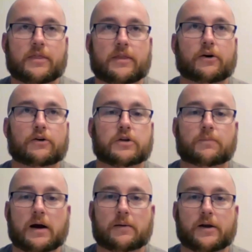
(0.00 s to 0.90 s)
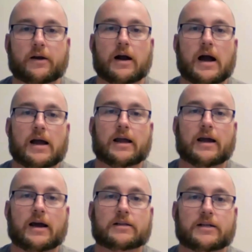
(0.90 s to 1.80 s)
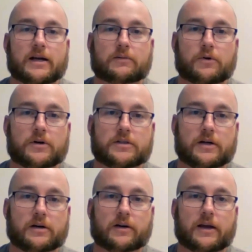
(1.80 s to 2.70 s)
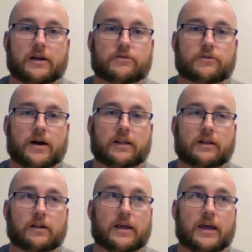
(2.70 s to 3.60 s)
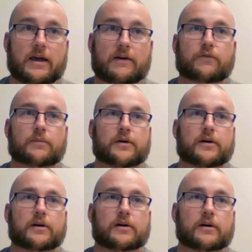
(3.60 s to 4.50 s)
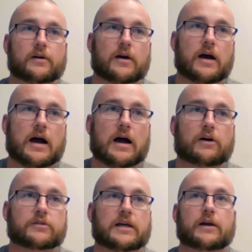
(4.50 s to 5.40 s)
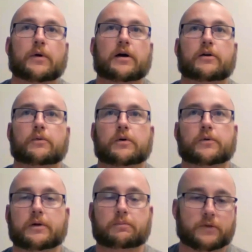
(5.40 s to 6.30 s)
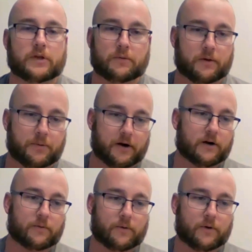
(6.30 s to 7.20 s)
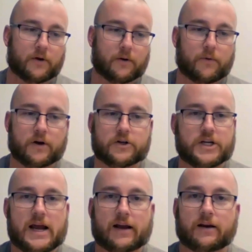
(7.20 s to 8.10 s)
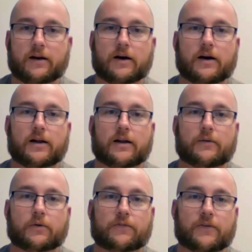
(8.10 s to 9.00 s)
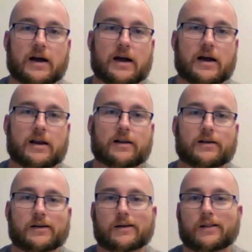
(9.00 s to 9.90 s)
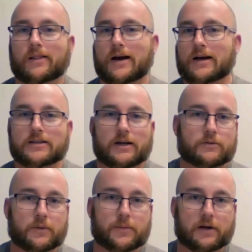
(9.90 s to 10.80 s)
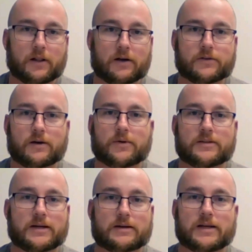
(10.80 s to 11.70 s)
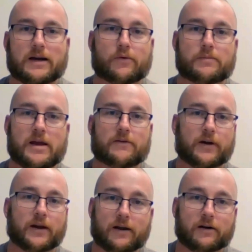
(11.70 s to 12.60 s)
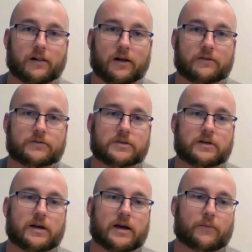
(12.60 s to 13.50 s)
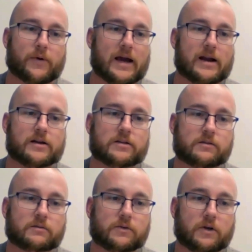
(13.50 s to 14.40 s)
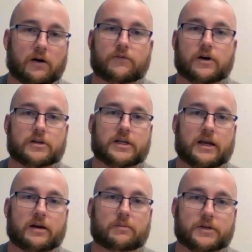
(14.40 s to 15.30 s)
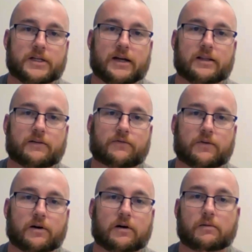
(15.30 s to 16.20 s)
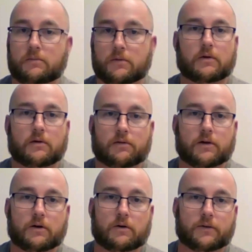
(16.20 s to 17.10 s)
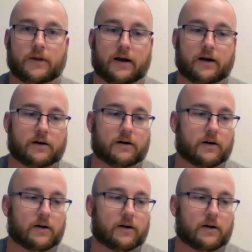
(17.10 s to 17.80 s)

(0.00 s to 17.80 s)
Those are probably your high contact points that are getting directly hit from the outside weather, where we typically put our winter jacket on and we're fine. A lot of times we put gloves on, but at the same time we may forget our gloves, and we got to cover our skin and protect it from the cold air.